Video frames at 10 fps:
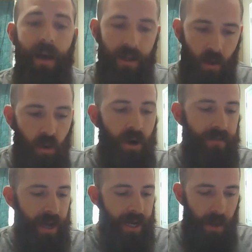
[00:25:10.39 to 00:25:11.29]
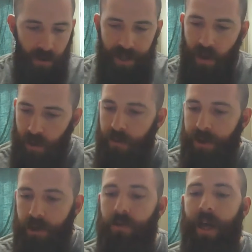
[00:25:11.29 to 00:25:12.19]
on the word of God. And I pray that we
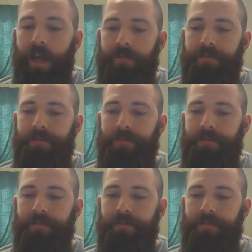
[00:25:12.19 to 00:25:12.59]
would do that